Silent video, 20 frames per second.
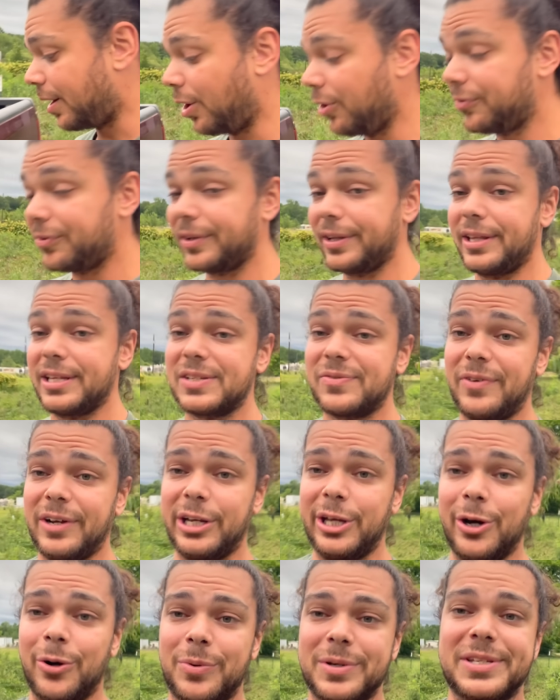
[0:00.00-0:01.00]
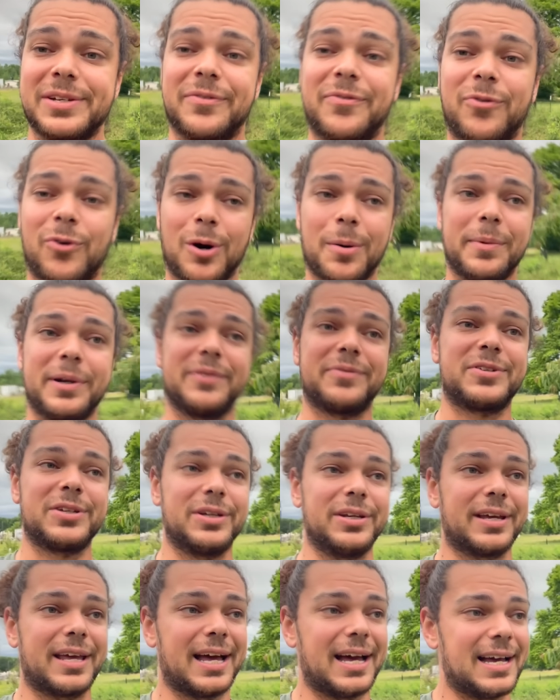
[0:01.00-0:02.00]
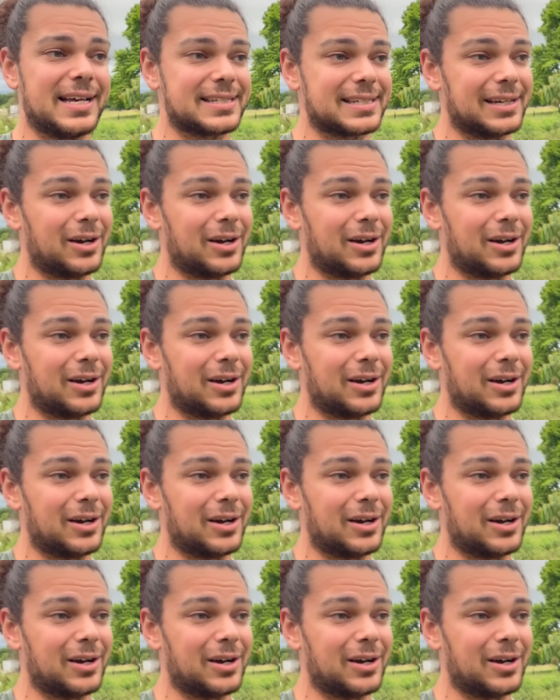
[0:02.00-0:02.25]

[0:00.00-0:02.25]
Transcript: hopefully this video was informative to you guys.